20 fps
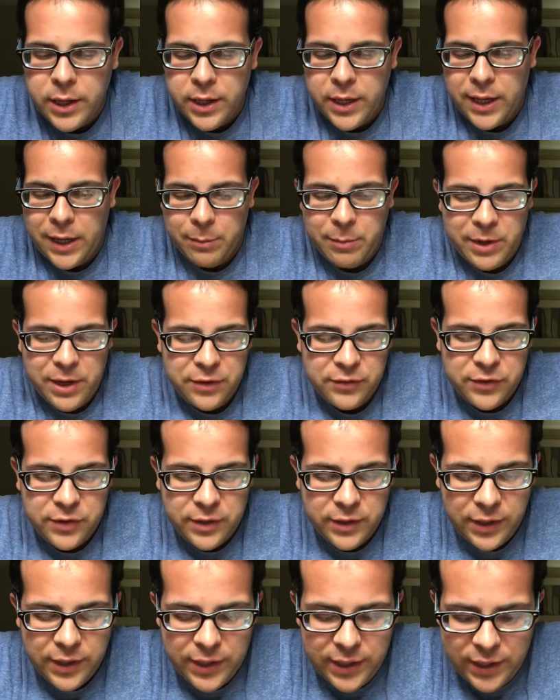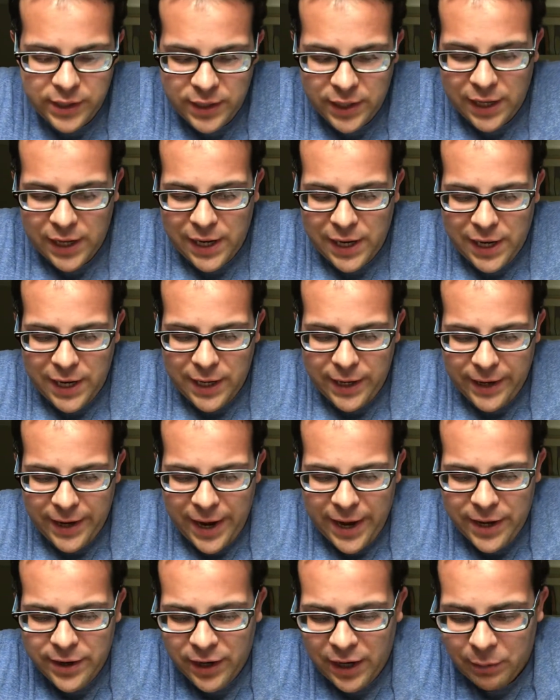Yeah, basically, I
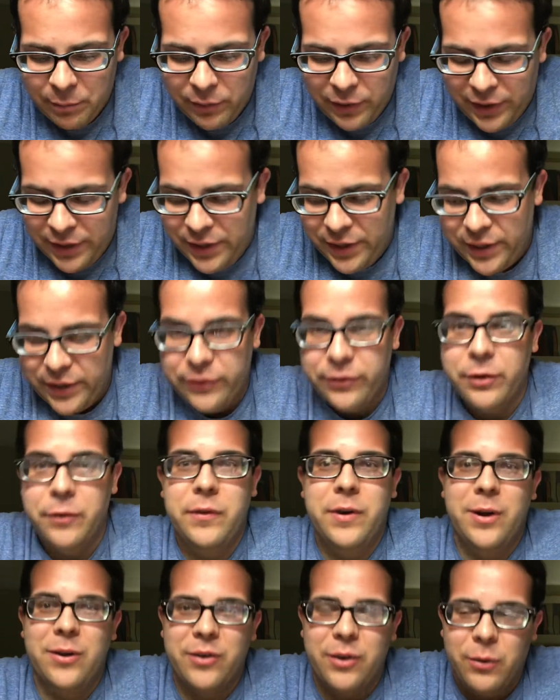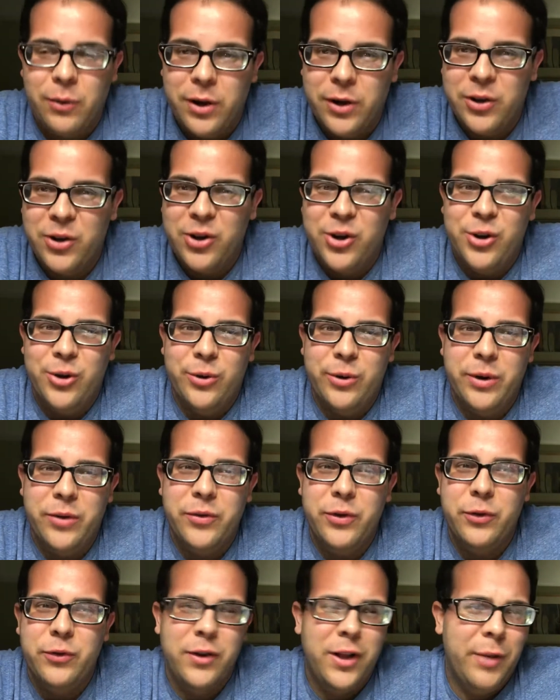had a couple ideas for videos I wanted to do.
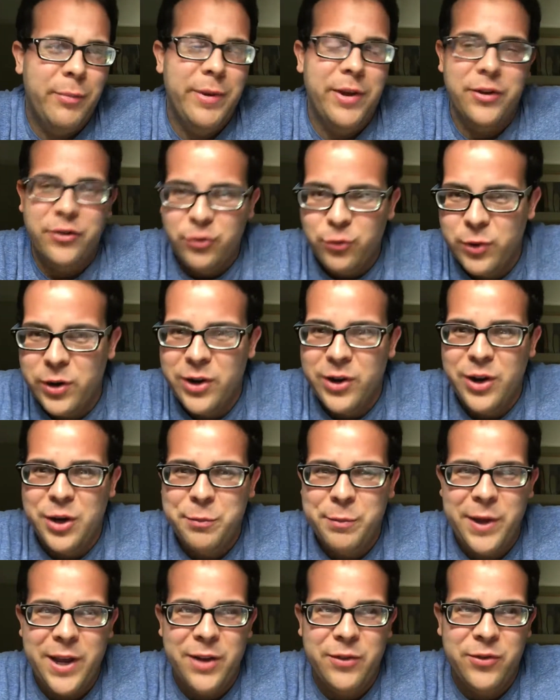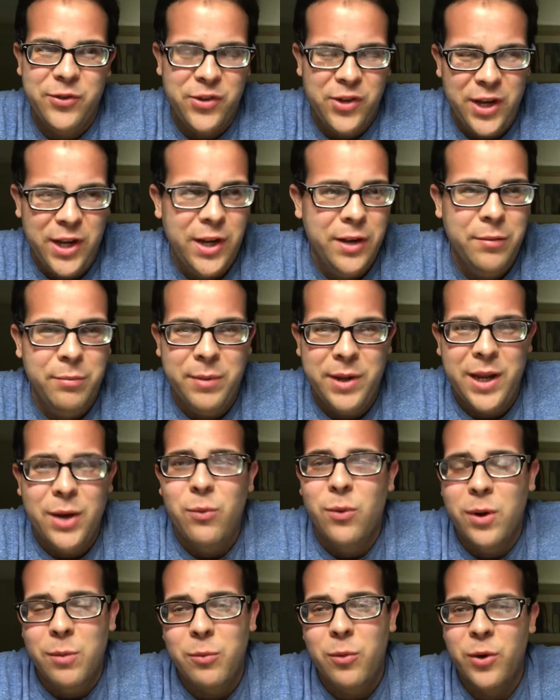If you follow me on Twitter, you may have seen me at
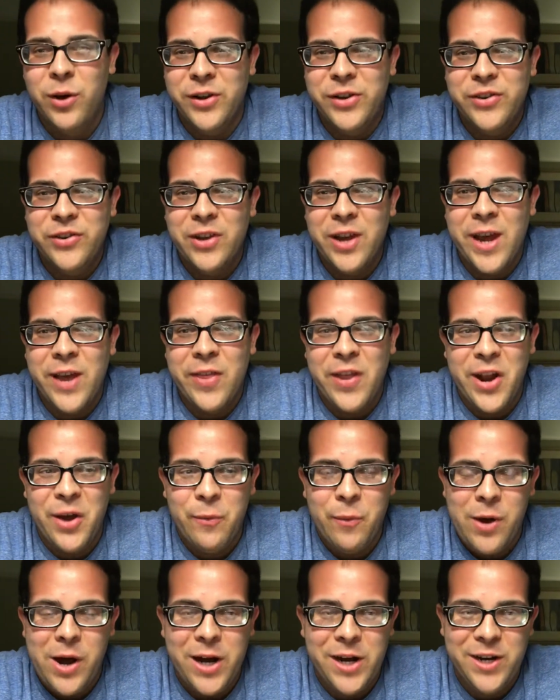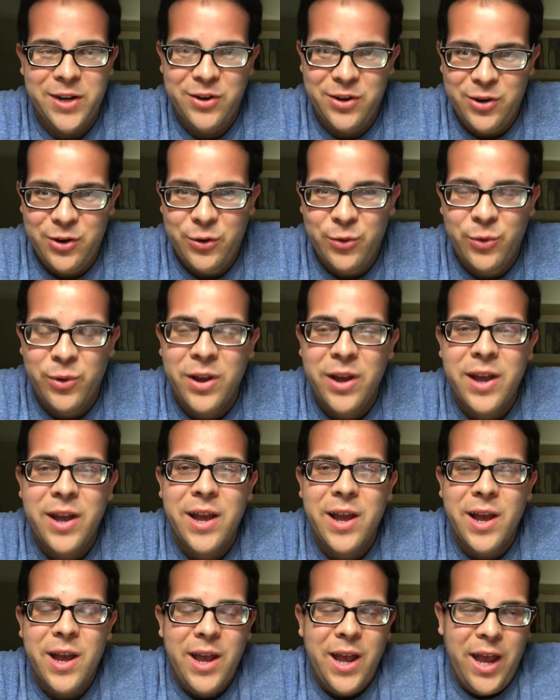one point say that I wanted to do
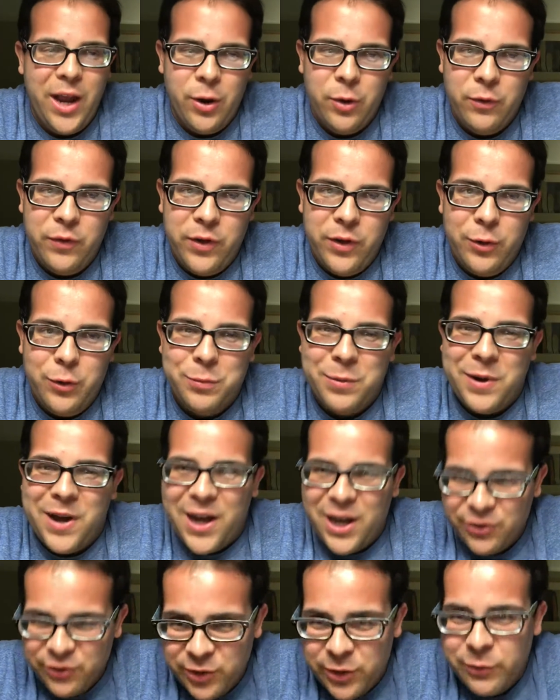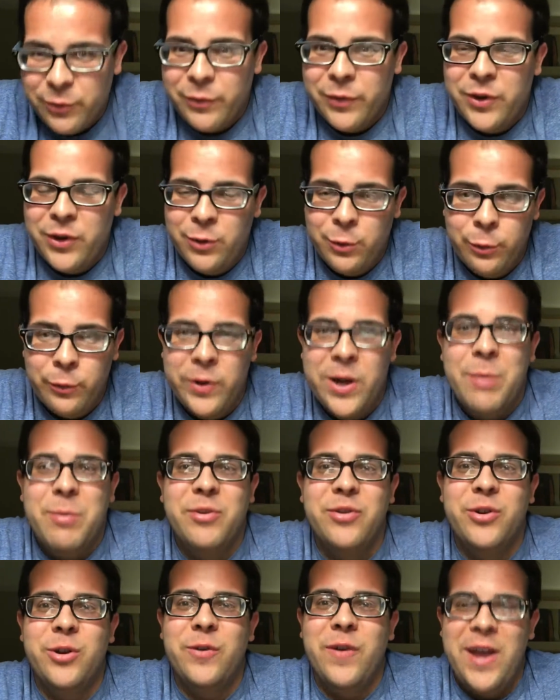a review, a positive review of an
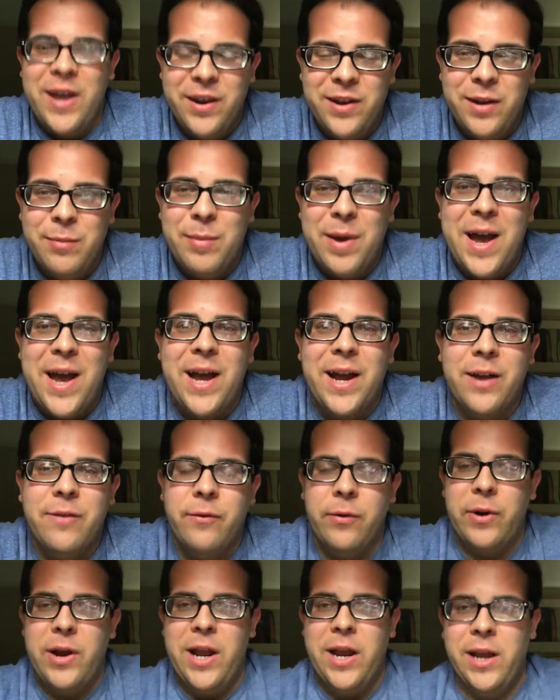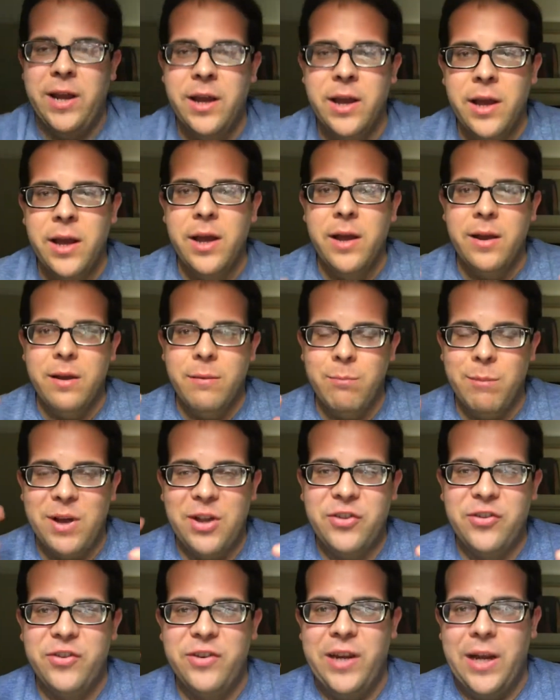episode of Andy Mack for a
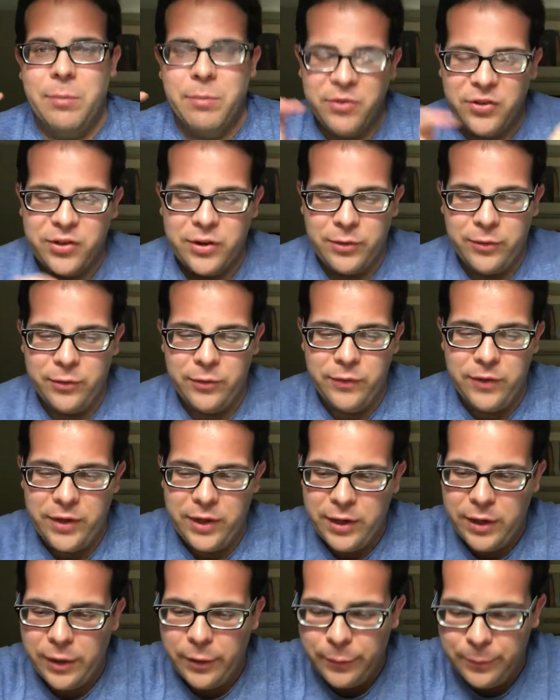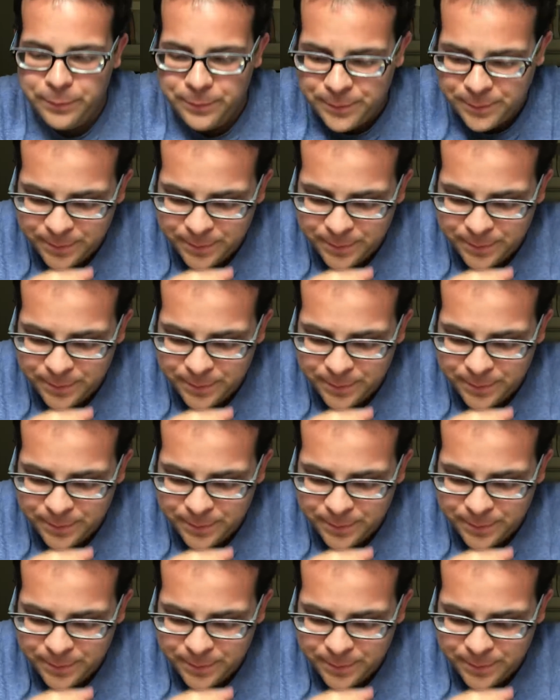must-see episodes video